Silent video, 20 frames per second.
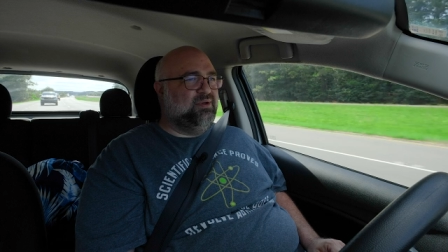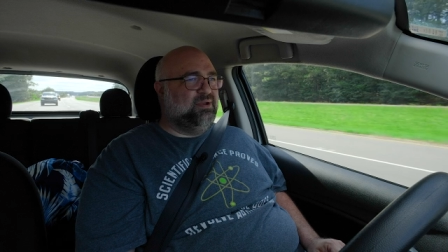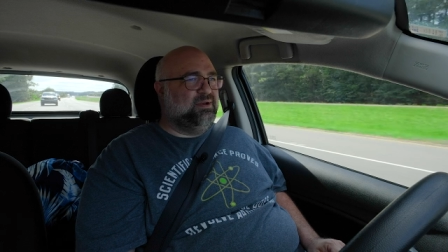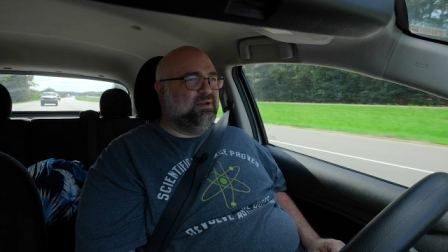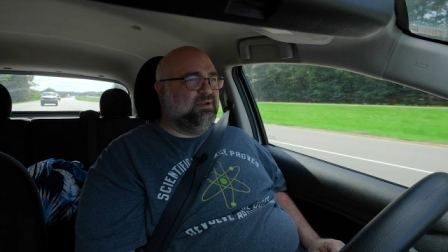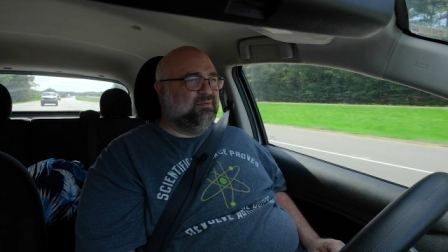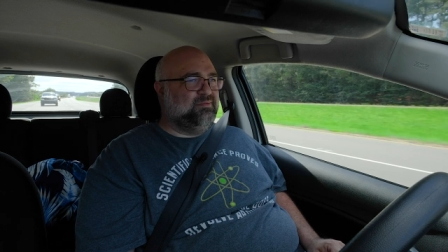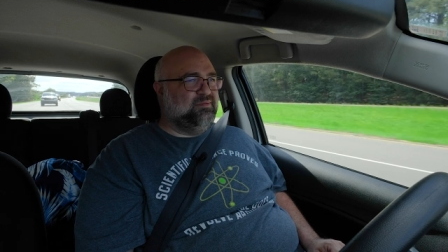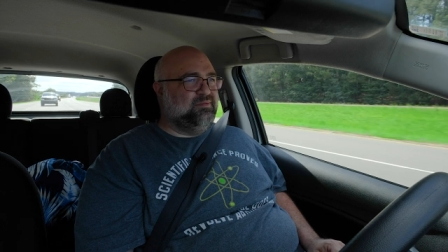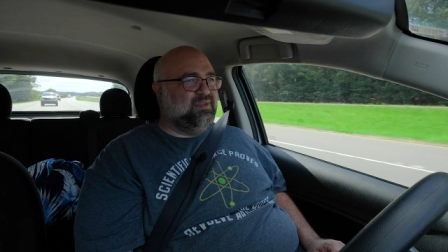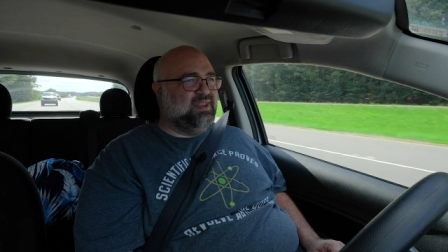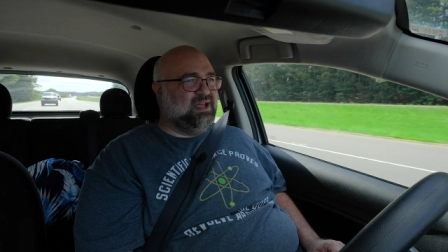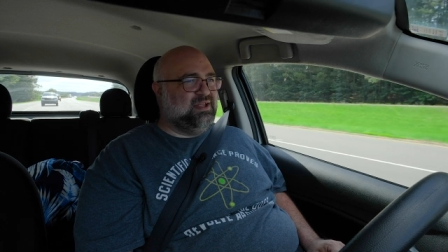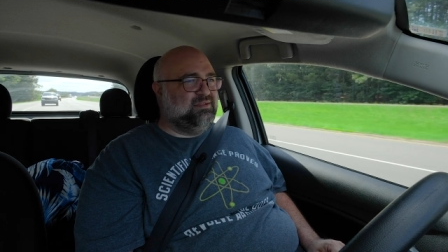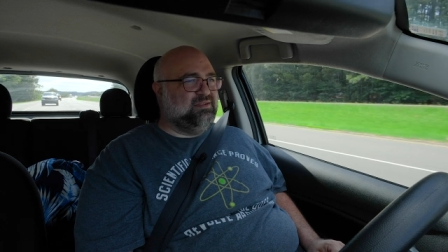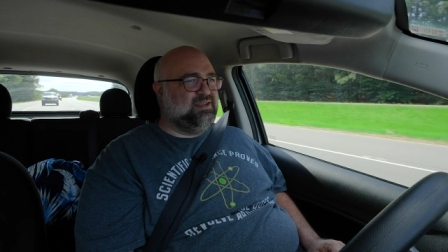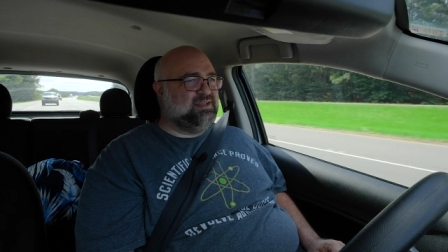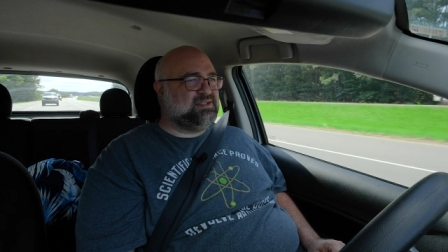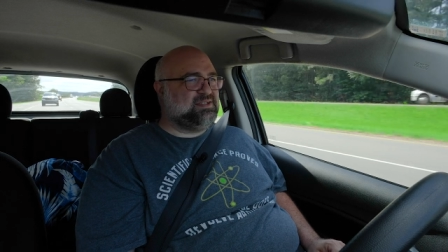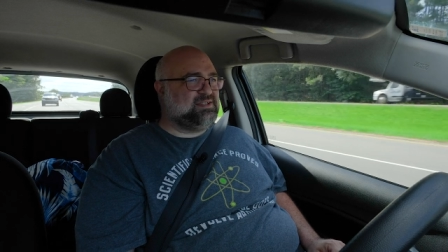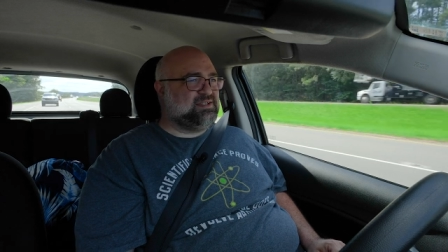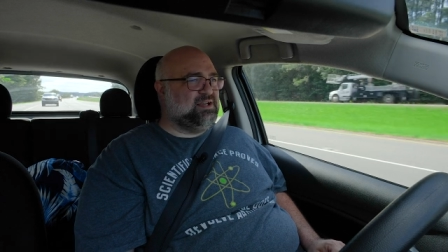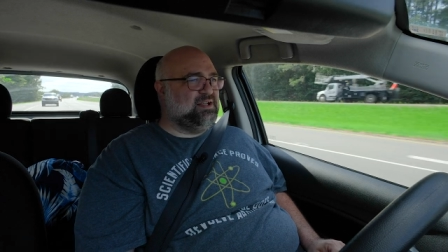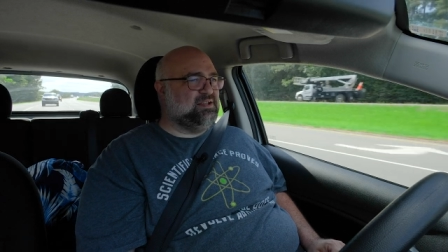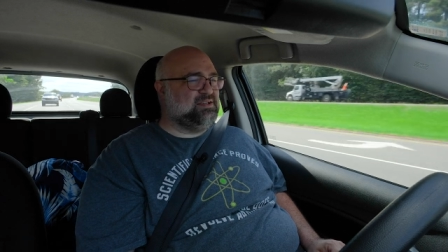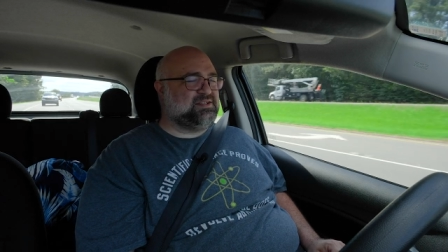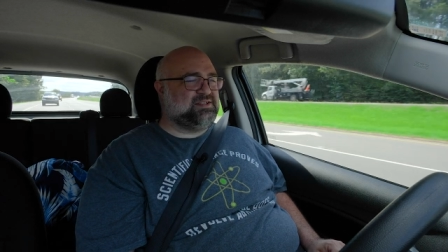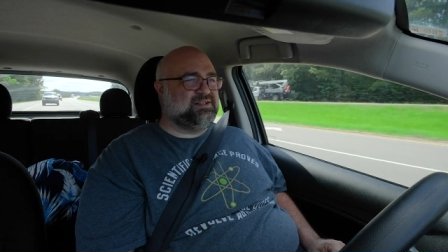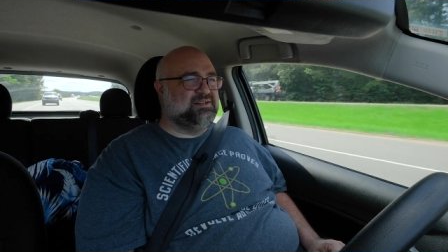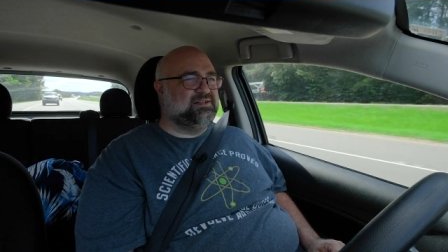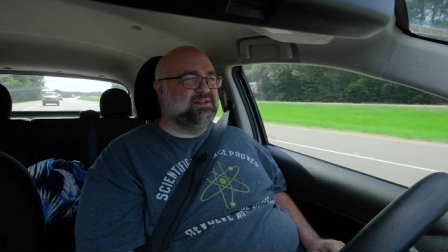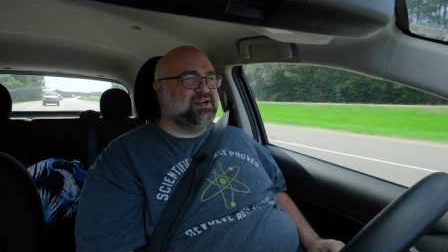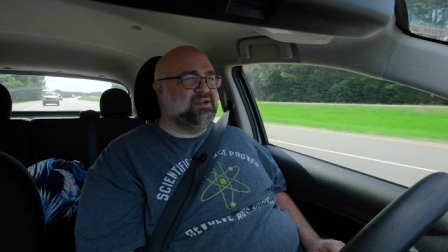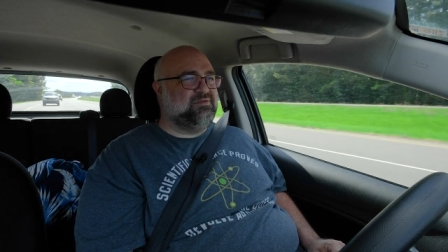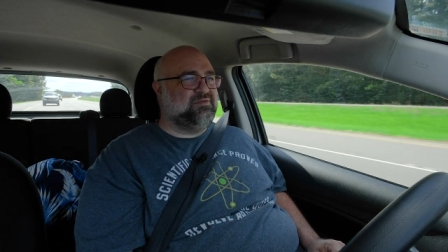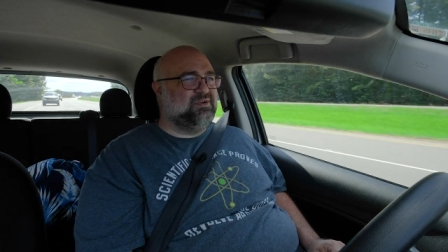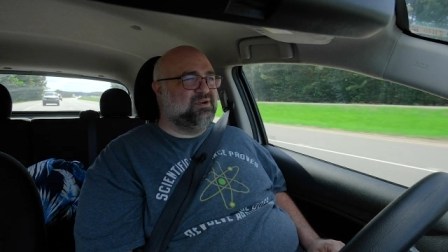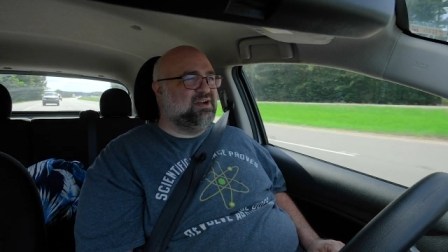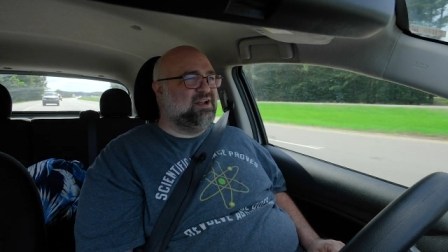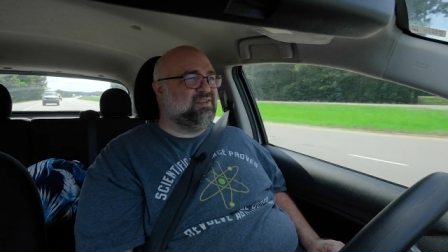But this is all a
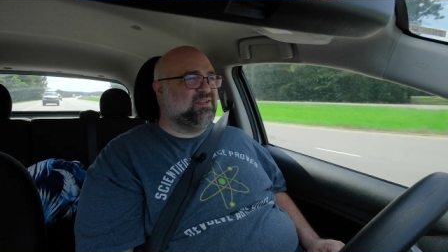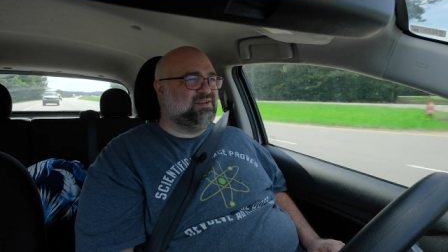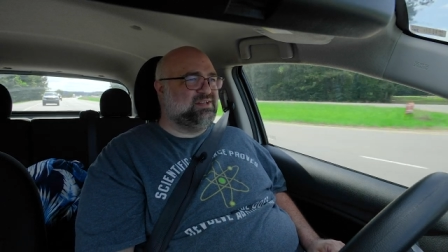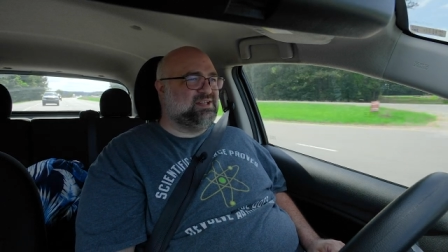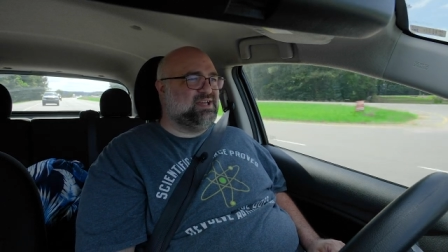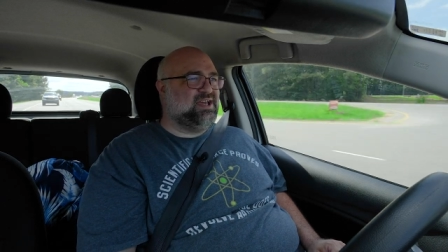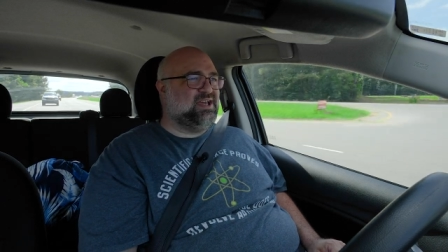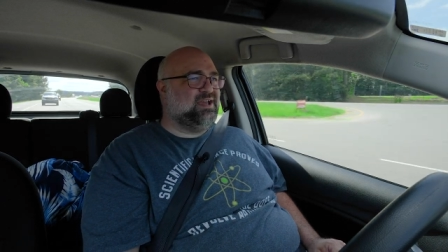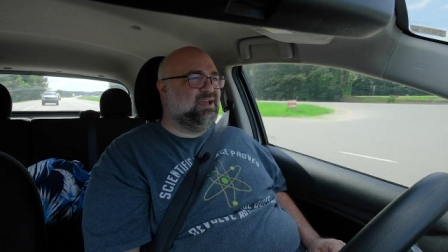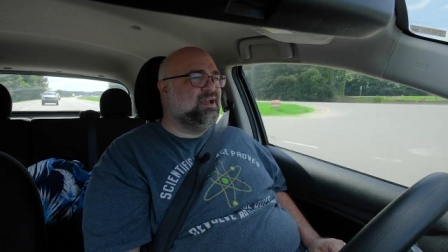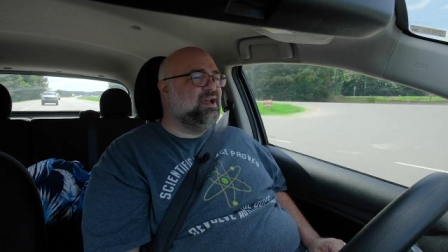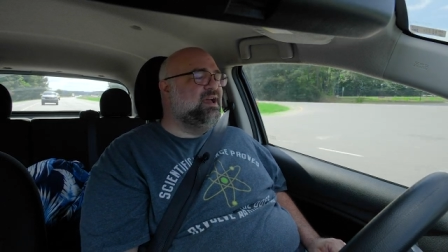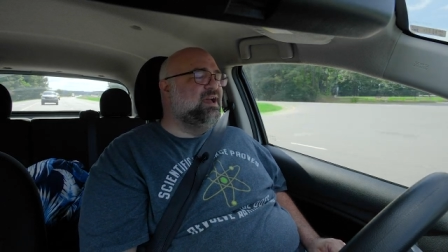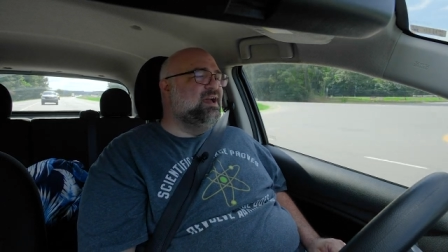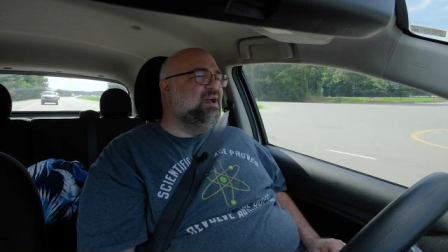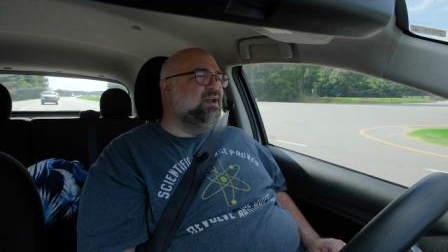story for another day.